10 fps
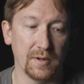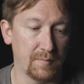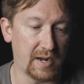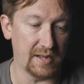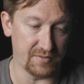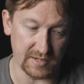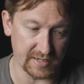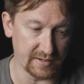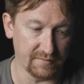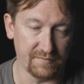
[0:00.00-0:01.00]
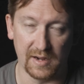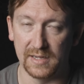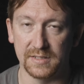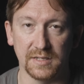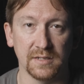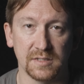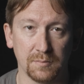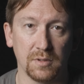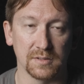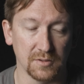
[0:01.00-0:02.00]
nearby that I can find to
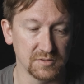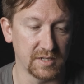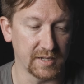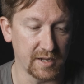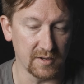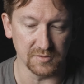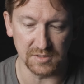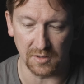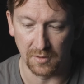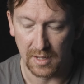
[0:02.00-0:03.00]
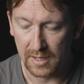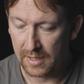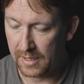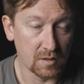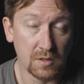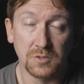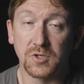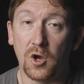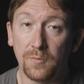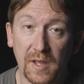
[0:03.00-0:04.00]
plug those in and go. So
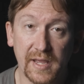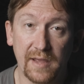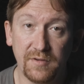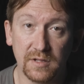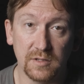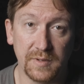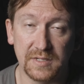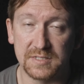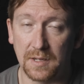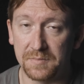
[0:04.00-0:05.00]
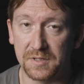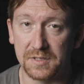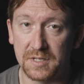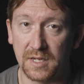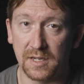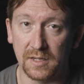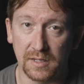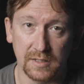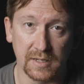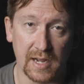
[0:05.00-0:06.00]
I hope that gave you a little bit of something to
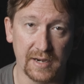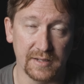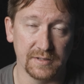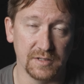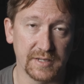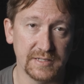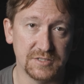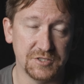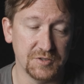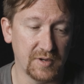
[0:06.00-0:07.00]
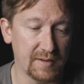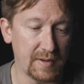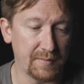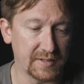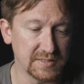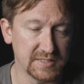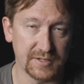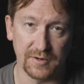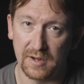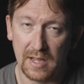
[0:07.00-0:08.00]
kind of look into and maybe
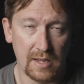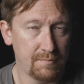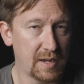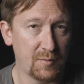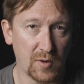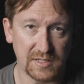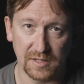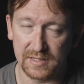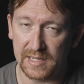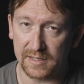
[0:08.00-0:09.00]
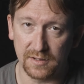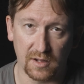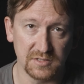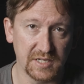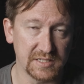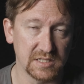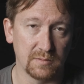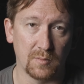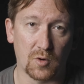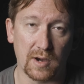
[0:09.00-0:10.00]
consider. Maybe wait till the technology gets a
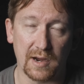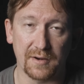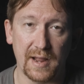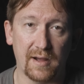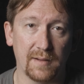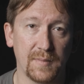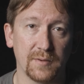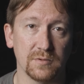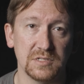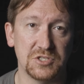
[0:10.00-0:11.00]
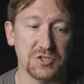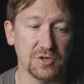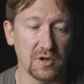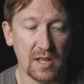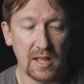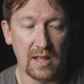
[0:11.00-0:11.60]
little bit more ironed out. I'm not really sure.